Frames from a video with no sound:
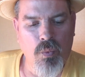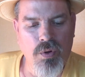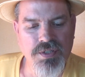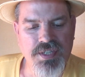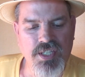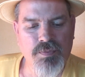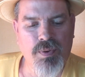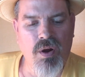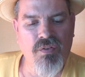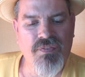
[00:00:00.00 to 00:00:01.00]
where it says
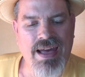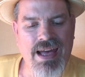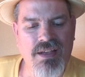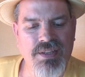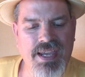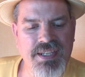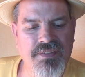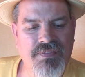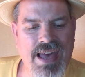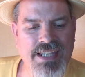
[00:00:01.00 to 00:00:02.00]
profile and
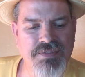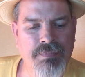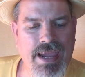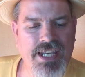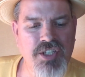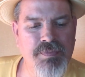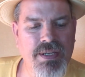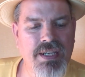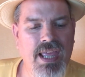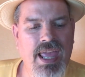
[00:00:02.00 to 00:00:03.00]
device management